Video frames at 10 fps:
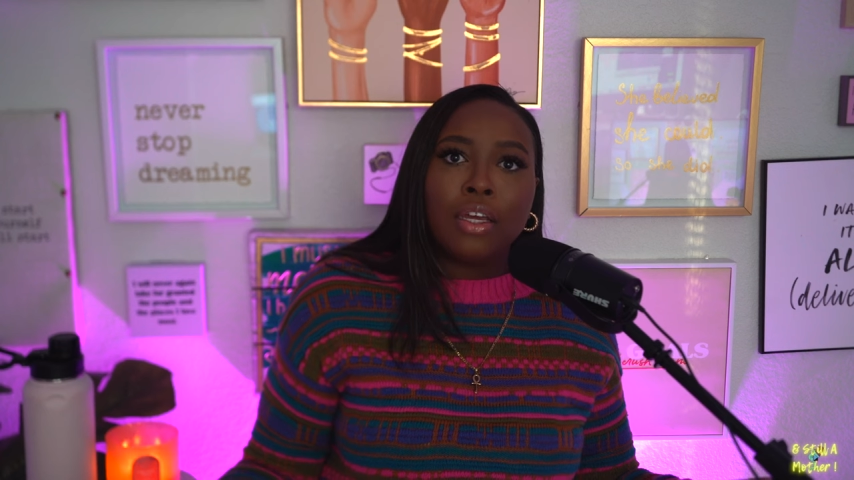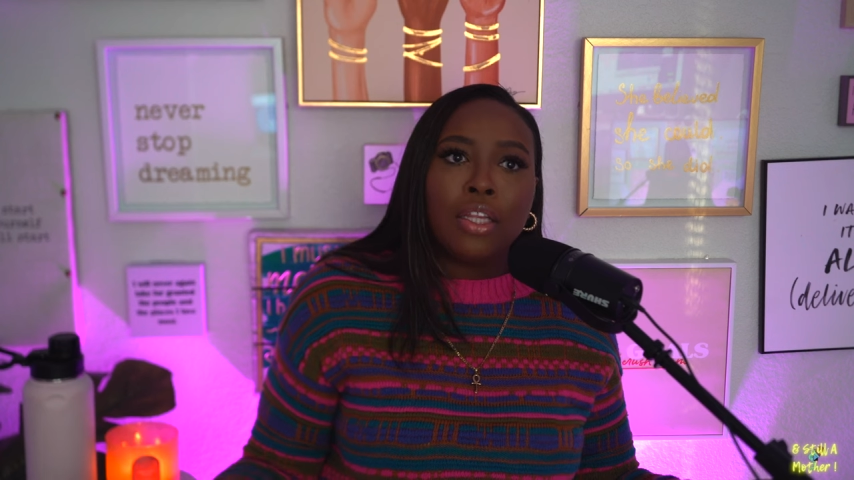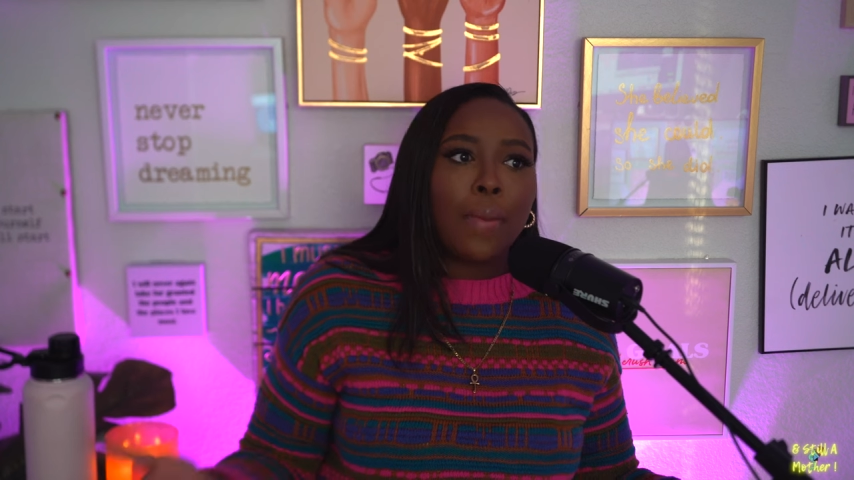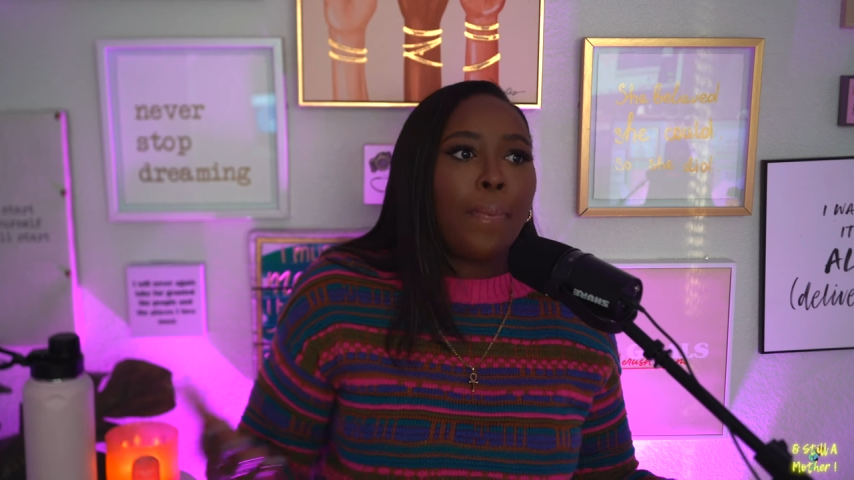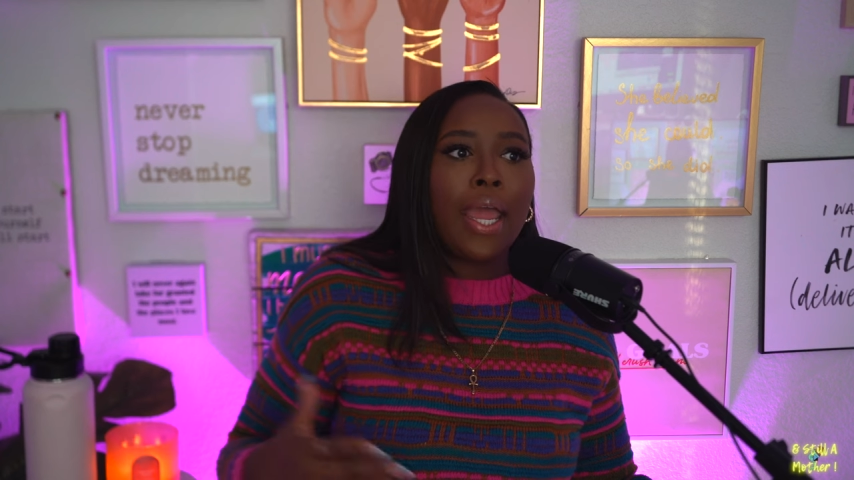
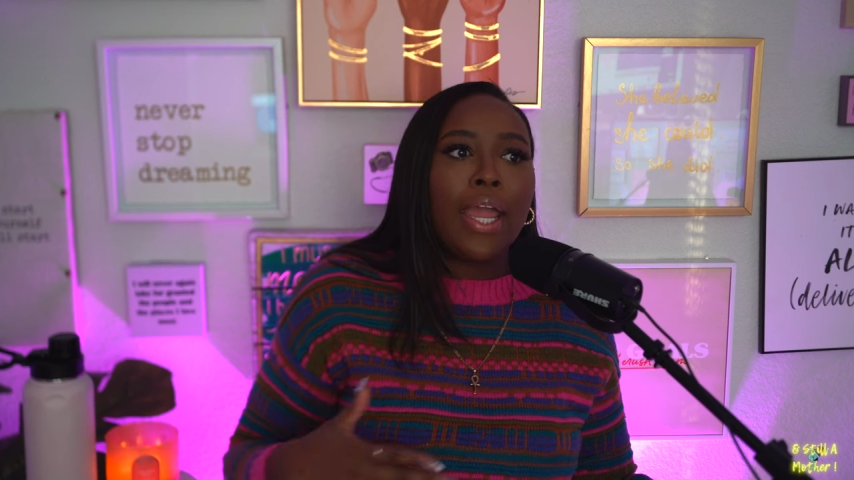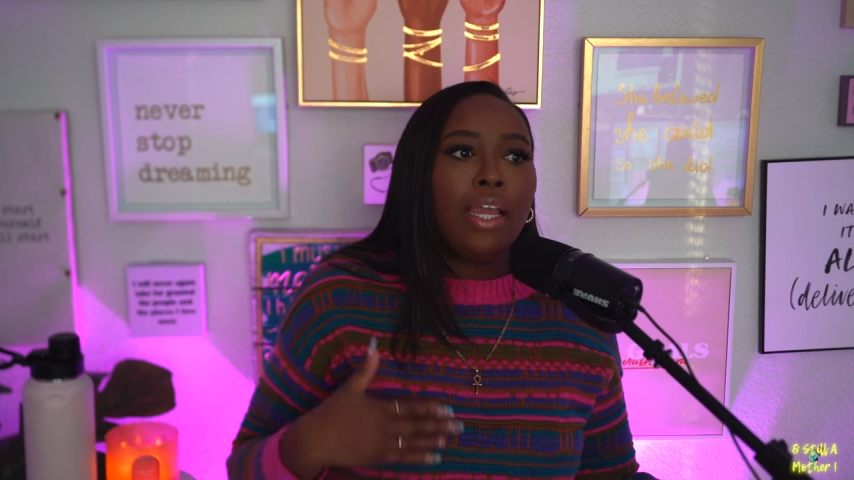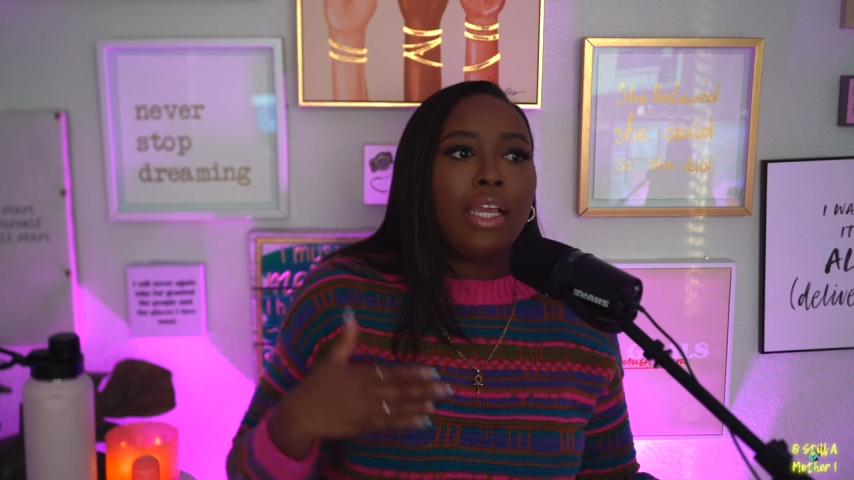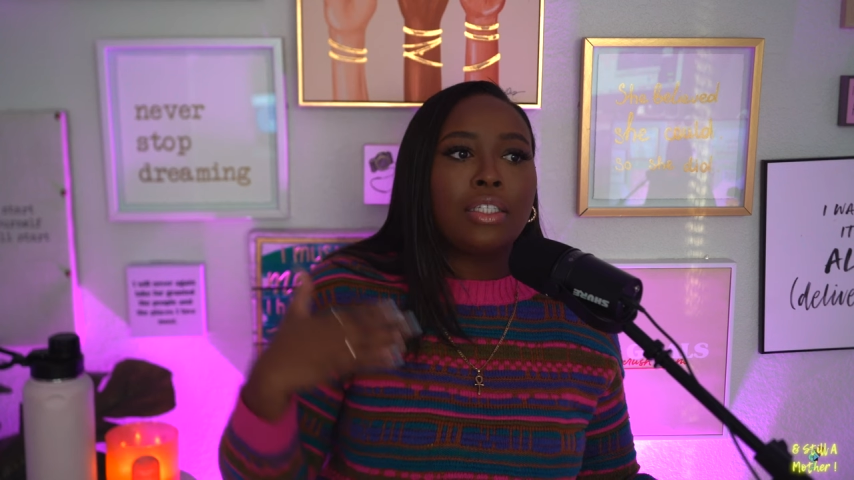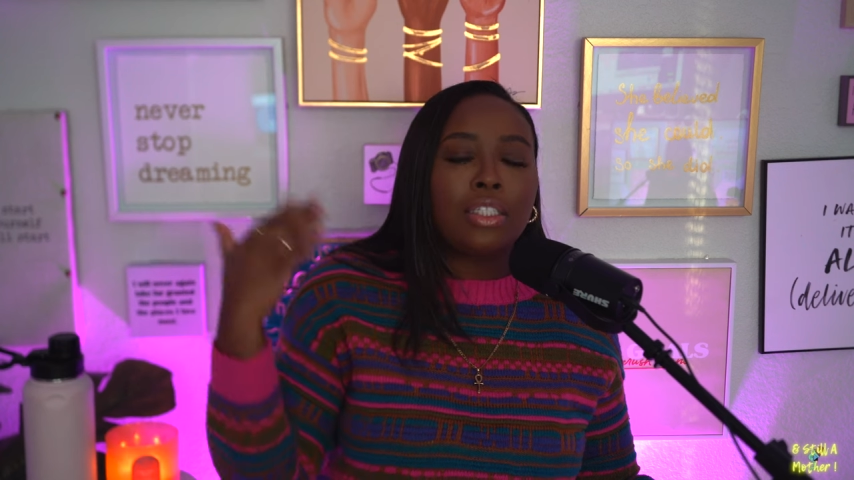The pay
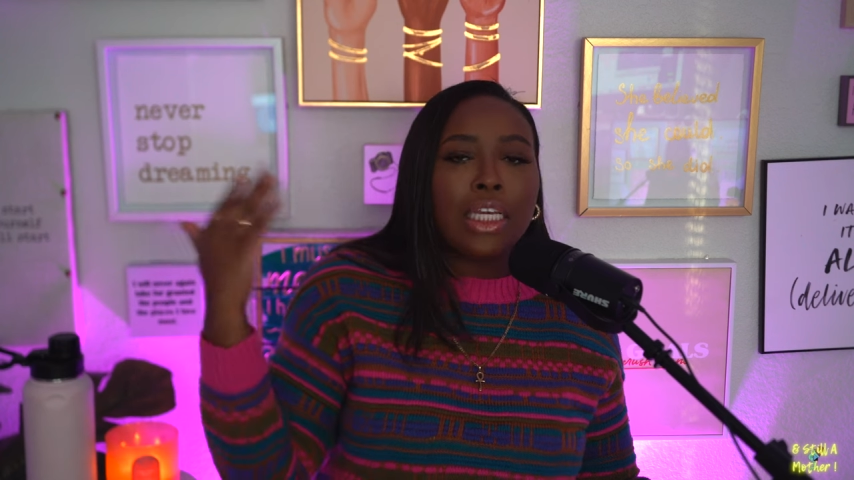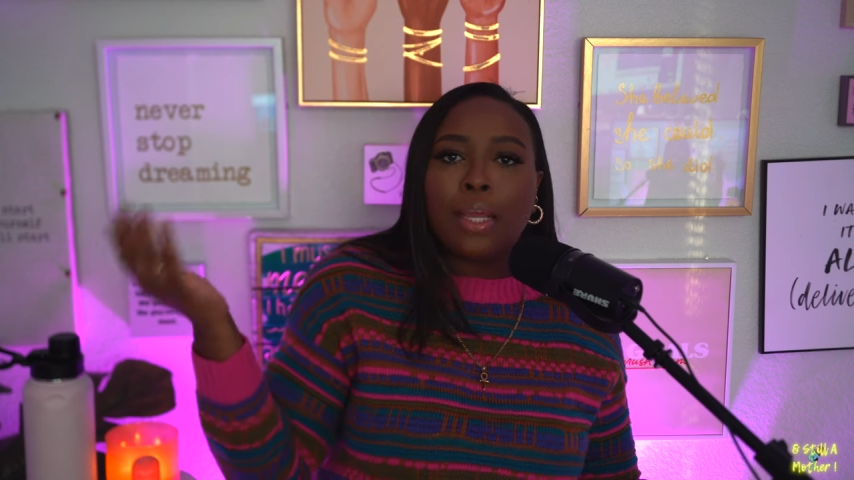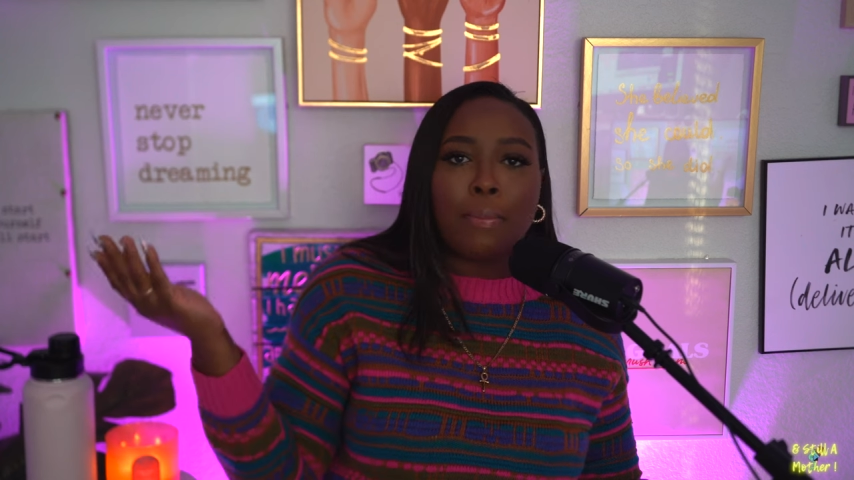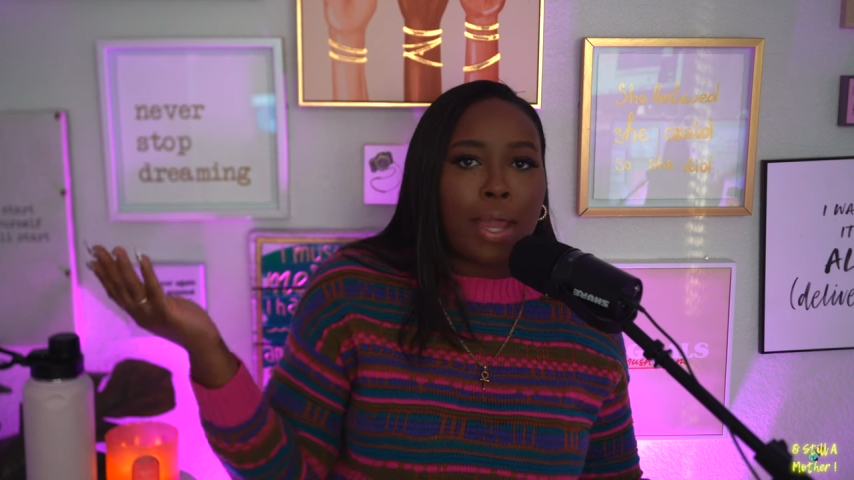exceeded my